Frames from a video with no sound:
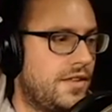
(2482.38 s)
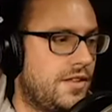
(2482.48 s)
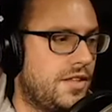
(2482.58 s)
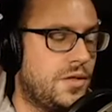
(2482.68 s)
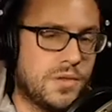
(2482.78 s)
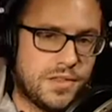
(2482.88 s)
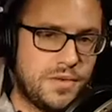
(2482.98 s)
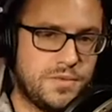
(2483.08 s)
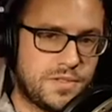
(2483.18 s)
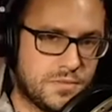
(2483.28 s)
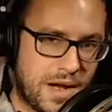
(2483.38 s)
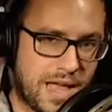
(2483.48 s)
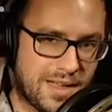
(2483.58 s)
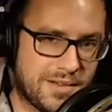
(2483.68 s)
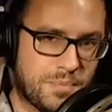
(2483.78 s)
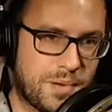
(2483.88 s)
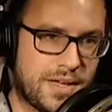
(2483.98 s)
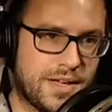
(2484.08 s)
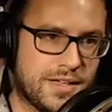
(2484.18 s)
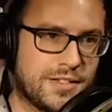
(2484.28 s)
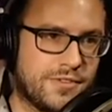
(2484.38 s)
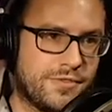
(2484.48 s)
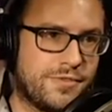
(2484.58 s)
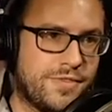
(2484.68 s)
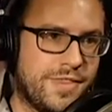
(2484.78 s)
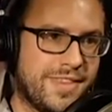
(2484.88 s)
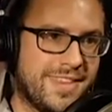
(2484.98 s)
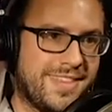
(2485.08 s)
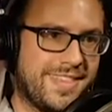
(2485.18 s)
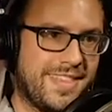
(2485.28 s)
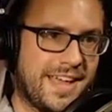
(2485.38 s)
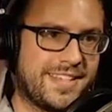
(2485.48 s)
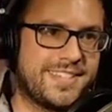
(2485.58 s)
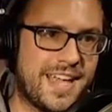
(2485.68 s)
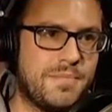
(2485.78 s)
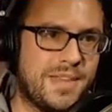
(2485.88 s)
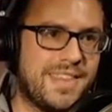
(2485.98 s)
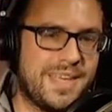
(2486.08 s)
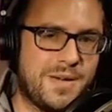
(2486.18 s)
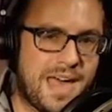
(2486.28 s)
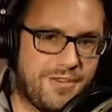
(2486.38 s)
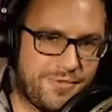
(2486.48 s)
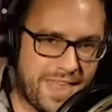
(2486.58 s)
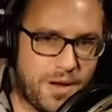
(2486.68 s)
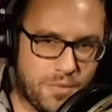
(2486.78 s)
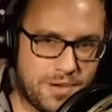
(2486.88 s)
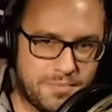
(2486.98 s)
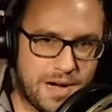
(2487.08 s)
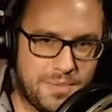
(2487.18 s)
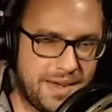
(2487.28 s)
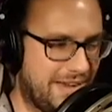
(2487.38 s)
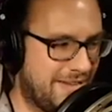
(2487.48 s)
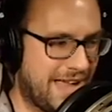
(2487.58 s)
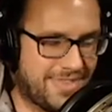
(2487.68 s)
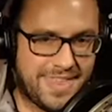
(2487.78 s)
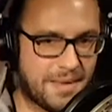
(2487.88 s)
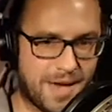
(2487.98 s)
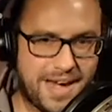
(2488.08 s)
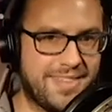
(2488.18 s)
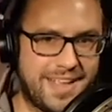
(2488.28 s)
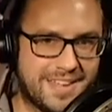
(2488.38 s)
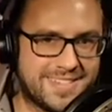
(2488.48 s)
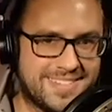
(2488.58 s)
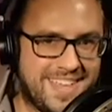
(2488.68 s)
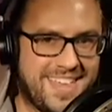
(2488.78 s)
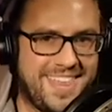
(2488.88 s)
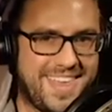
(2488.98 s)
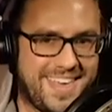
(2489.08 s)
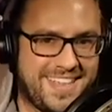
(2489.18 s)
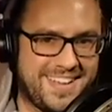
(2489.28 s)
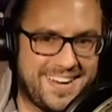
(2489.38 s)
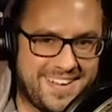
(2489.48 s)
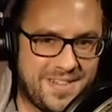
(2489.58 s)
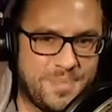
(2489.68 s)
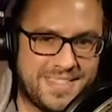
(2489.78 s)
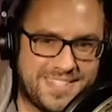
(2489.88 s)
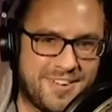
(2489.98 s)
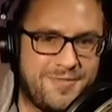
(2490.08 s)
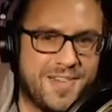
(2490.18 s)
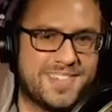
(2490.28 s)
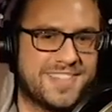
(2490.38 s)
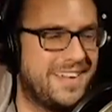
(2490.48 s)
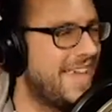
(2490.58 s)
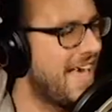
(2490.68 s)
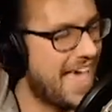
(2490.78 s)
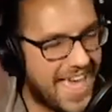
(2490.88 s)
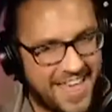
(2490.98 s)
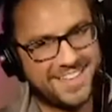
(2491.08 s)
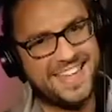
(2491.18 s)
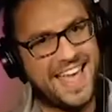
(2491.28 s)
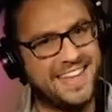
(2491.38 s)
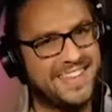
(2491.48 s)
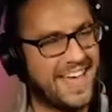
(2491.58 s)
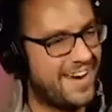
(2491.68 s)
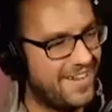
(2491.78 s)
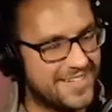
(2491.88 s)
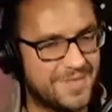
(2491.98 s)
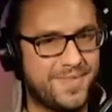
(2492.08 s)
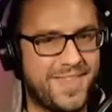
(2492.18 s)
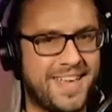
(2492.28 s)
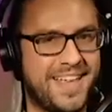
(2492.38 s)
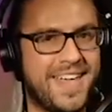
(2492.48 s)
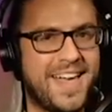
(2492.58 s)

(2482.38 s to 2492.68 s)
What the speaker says: you will lose the round because of the excitement that you have for that one moment, and you can't think about anything else. Like you'll be so focused on, hell yeah, I did that awesome thing.